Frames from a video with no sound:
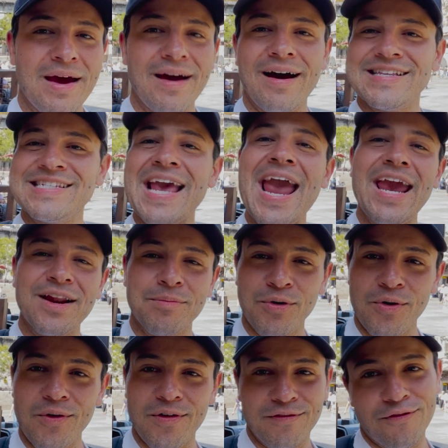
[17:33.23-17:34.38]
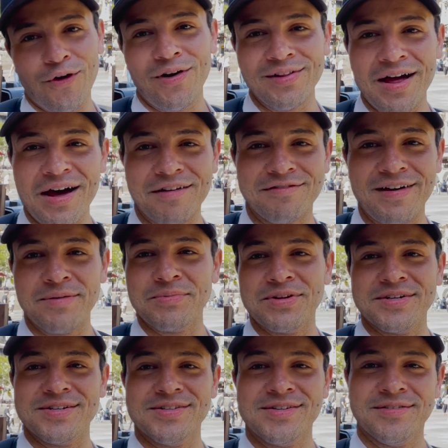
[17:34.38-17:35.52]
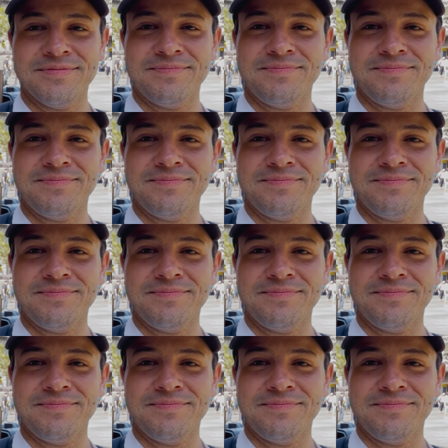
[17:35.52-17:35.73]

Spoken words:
attainable for a lot of families.